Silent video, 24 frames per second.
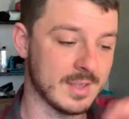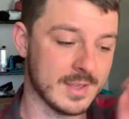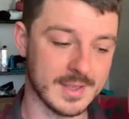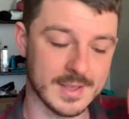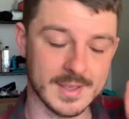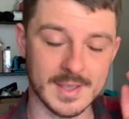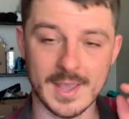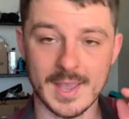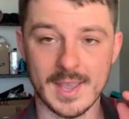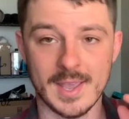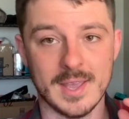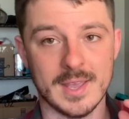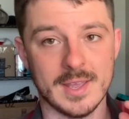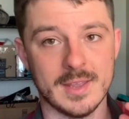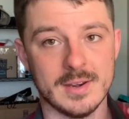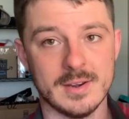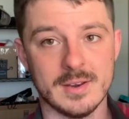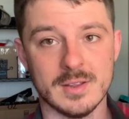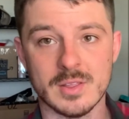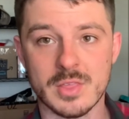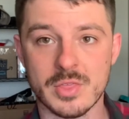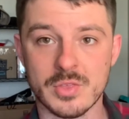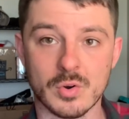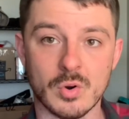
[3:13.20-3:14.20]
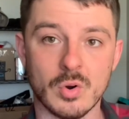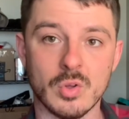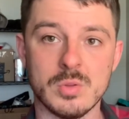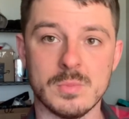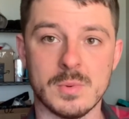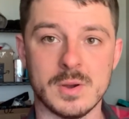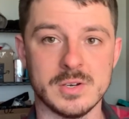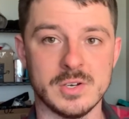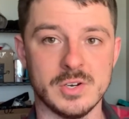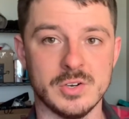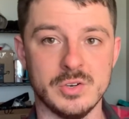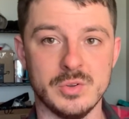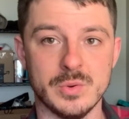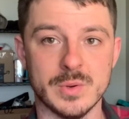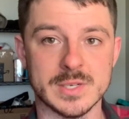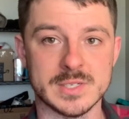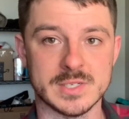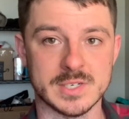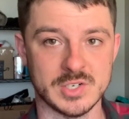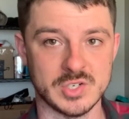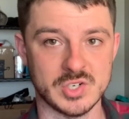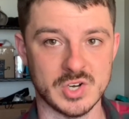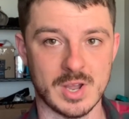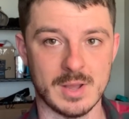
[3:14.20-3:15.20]
and throw them on your
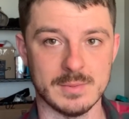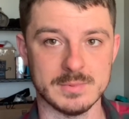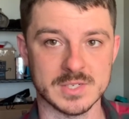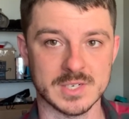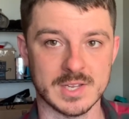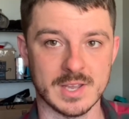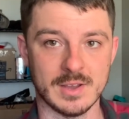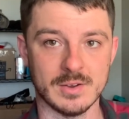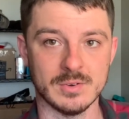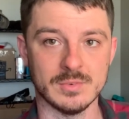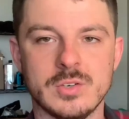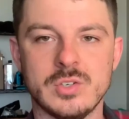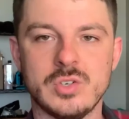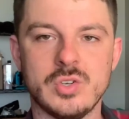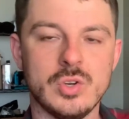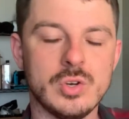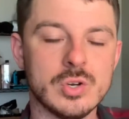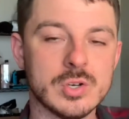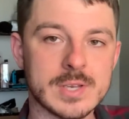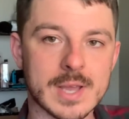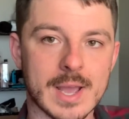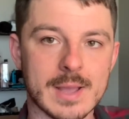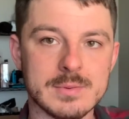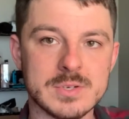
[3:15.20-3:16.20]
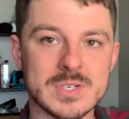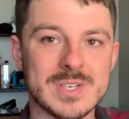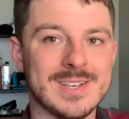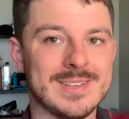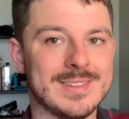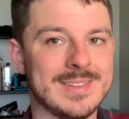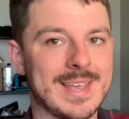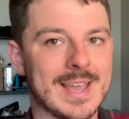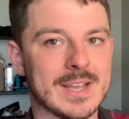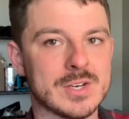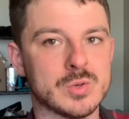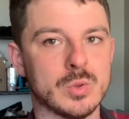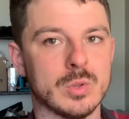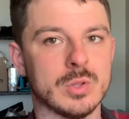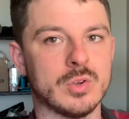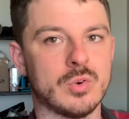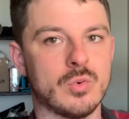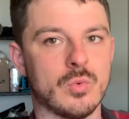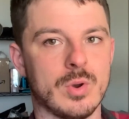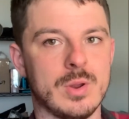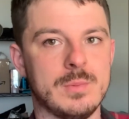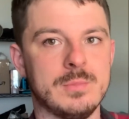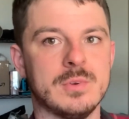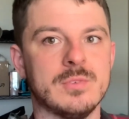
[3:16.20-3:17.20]
USA Jobs account. Do your timesheet in the actual
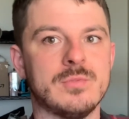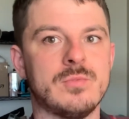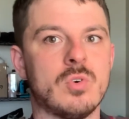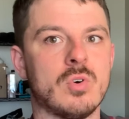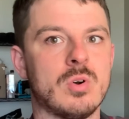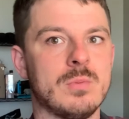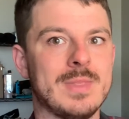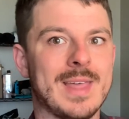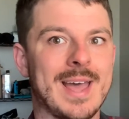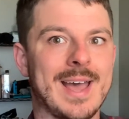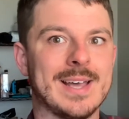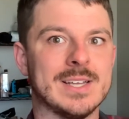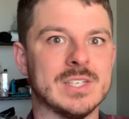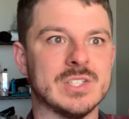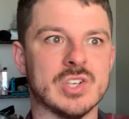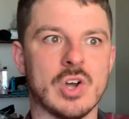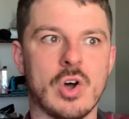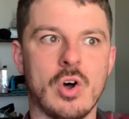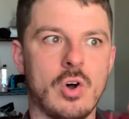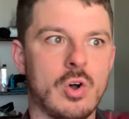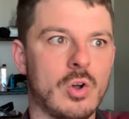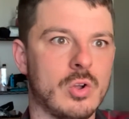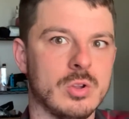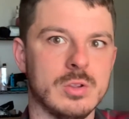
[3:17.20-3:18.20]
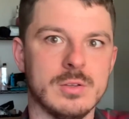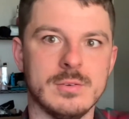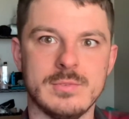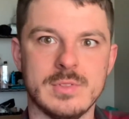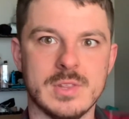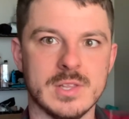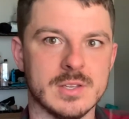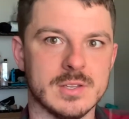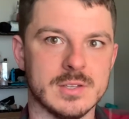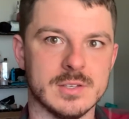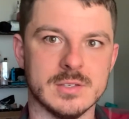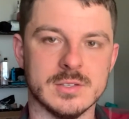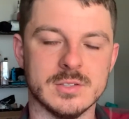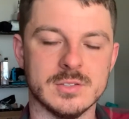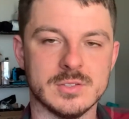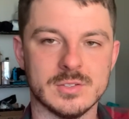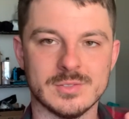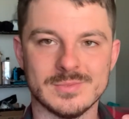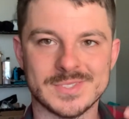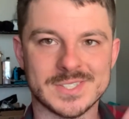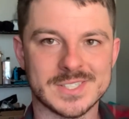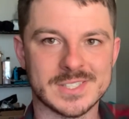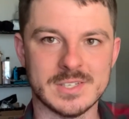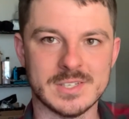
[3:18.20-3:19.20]
agreement form that has all of the
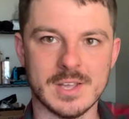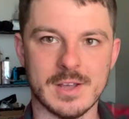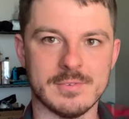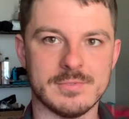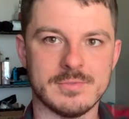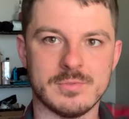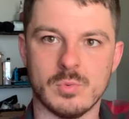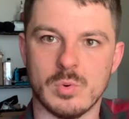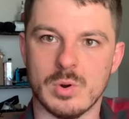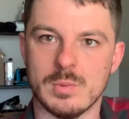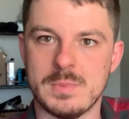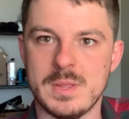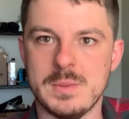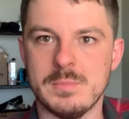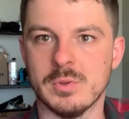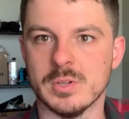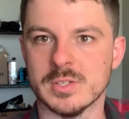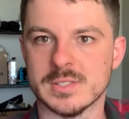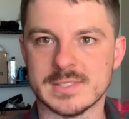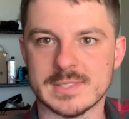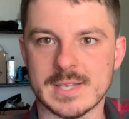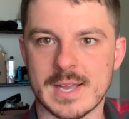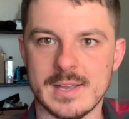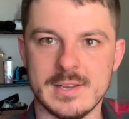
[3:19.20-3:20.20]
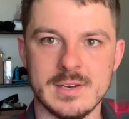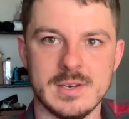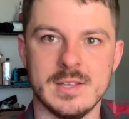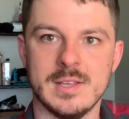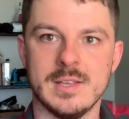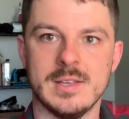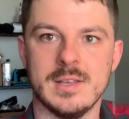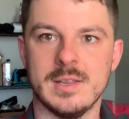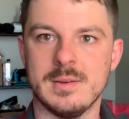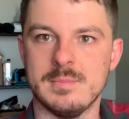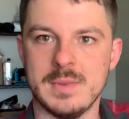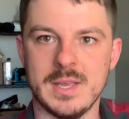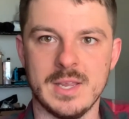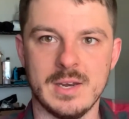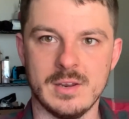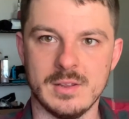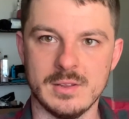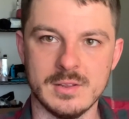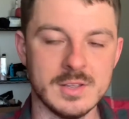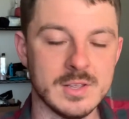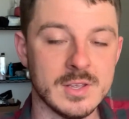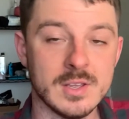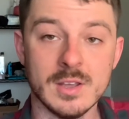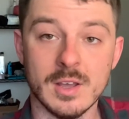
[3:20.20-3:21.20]
stuff where people signed it and made
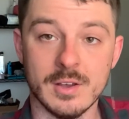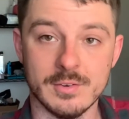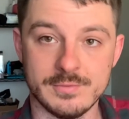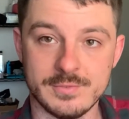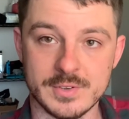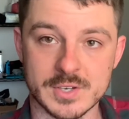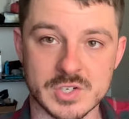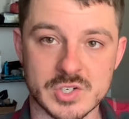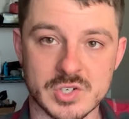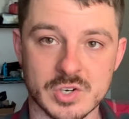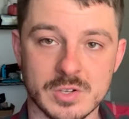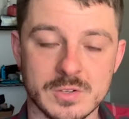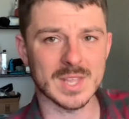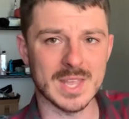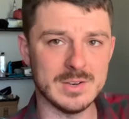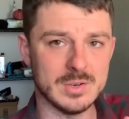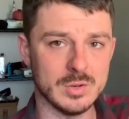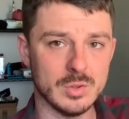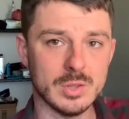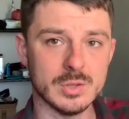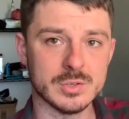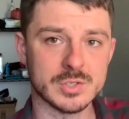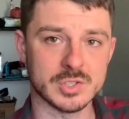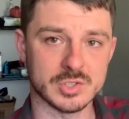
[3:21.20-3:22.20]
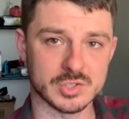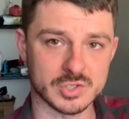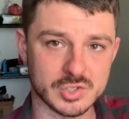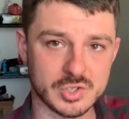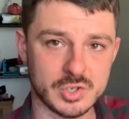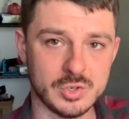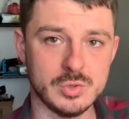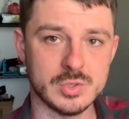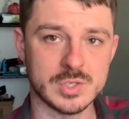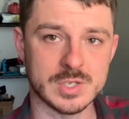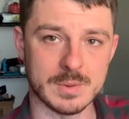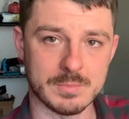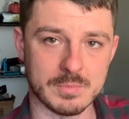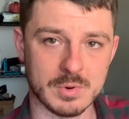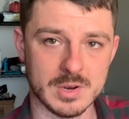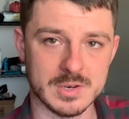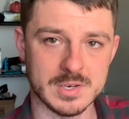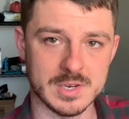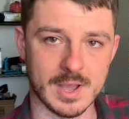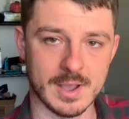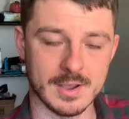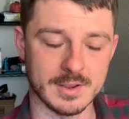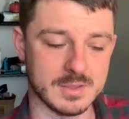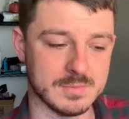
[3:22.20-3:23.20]
it official. Do those as two separate
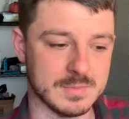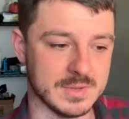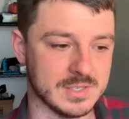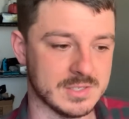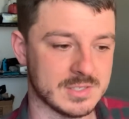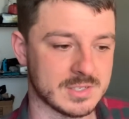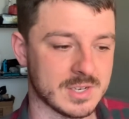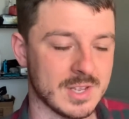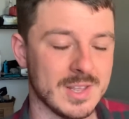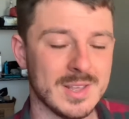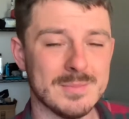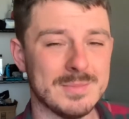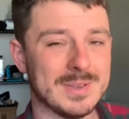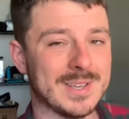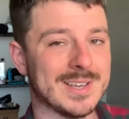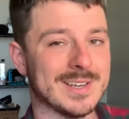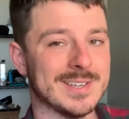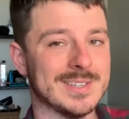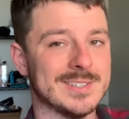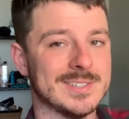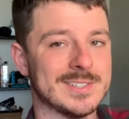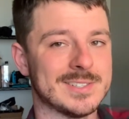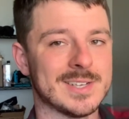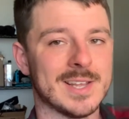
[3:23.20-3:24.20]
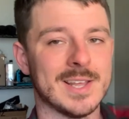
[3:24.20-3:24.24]
documents because